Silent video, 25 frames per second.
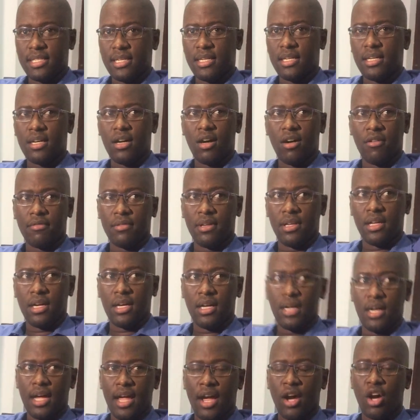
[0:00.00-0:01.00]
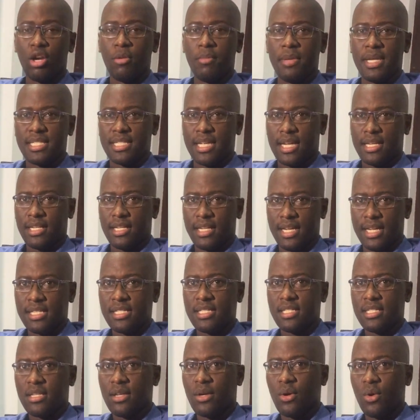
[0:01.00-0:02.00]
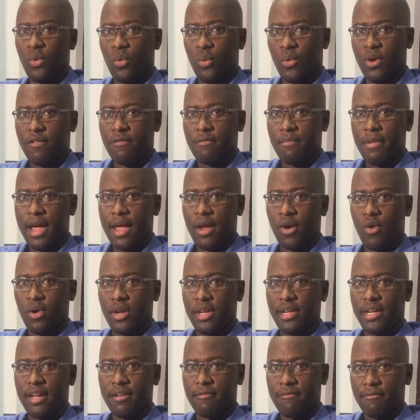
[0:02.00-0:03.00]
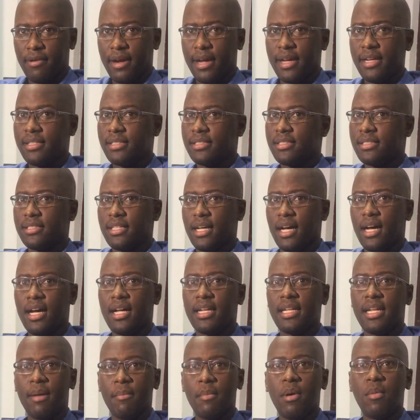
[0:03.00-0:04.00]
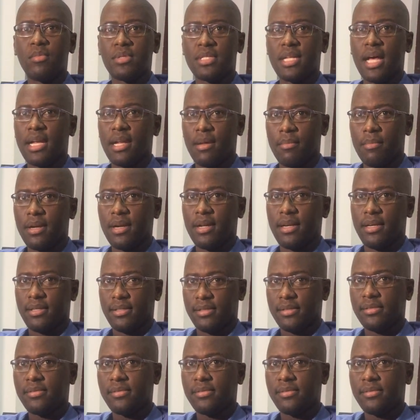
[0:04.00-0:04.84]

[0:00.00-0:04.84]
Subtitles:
director of the Economic Saturdays with my colleague and friend, Ndongo Sylla.